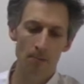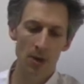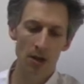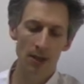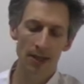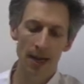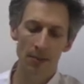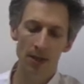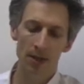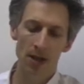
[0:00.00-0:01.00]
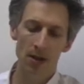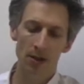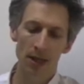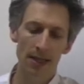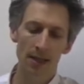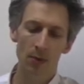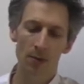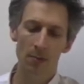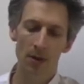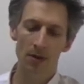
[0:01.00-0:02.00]
Miles dabbed his nose. At least it
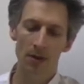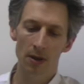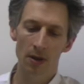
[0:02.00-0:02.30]
wasn't broken.